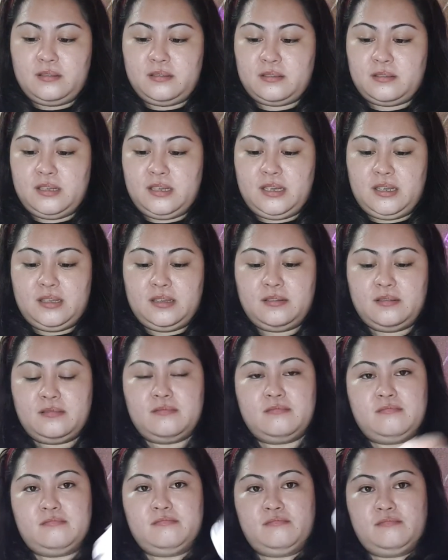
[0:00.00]
Okay,
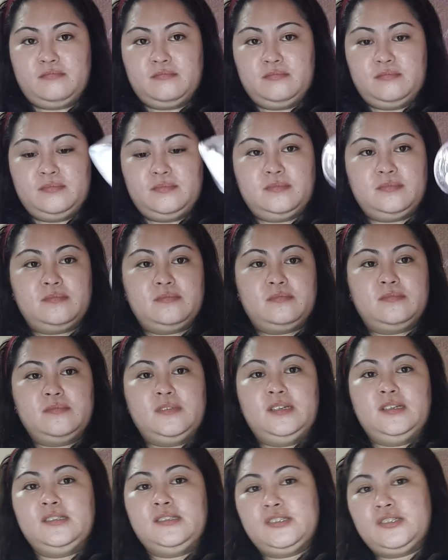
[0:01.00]

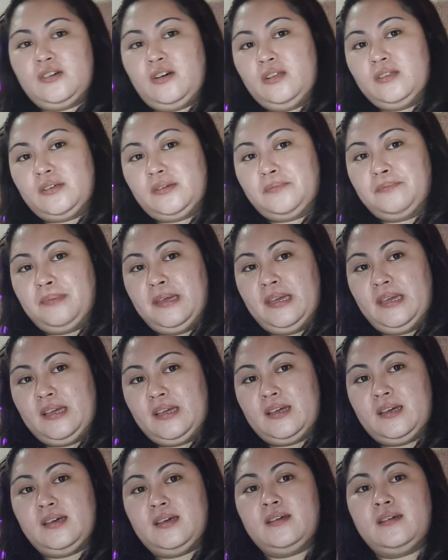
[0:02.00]
it's color
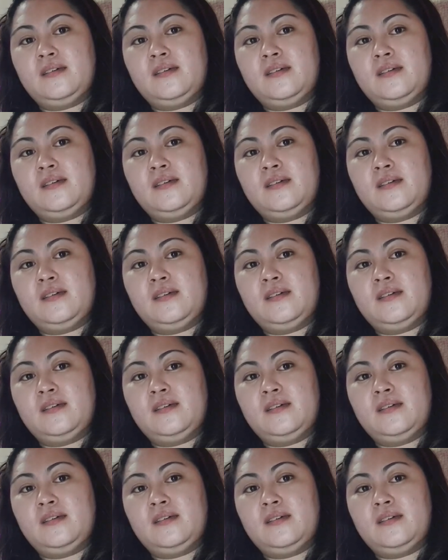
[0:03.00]
pink.